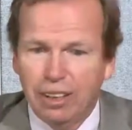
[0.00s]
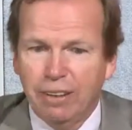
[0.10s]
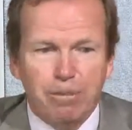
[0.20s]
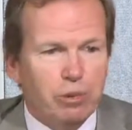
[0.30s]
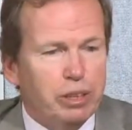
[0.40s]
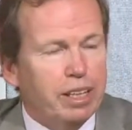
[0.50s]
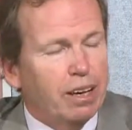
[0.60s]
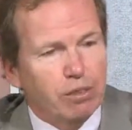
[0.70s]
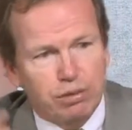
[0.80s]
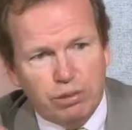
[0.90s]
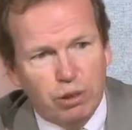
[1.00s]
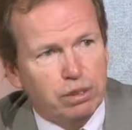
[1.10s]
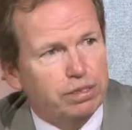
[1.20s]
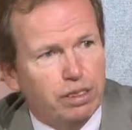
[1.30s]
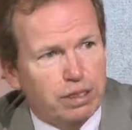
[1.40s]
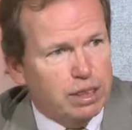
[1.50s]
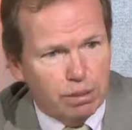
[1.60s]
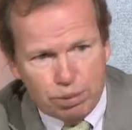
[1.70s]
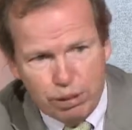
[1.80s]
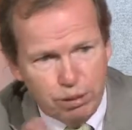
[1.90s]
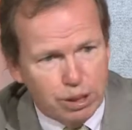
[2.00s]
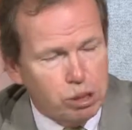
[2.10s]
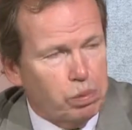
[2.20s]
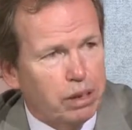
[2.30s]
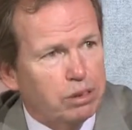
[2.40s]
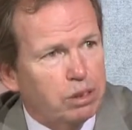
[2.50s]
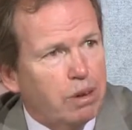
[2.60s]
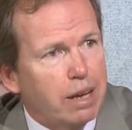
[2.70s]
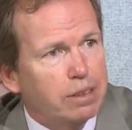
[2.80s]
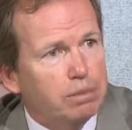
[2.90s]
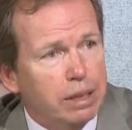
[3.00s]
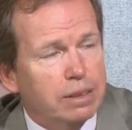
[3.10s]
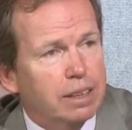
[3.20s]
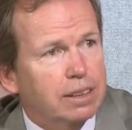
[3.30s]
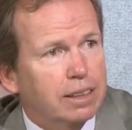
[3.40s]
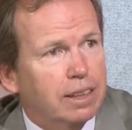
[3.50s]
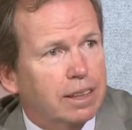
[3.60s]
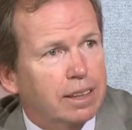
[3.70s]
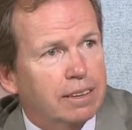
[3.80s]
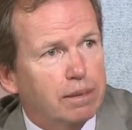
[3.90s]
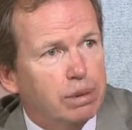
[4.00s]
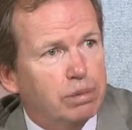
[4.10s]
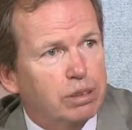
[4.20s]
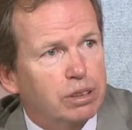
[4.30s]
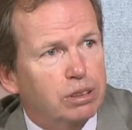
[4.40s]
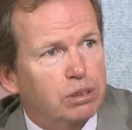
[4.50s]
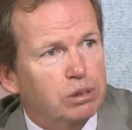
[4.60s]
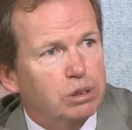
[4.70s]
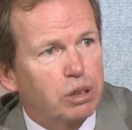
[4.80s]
Yeah. We have over 50 computers sprinkled around the building that people can use.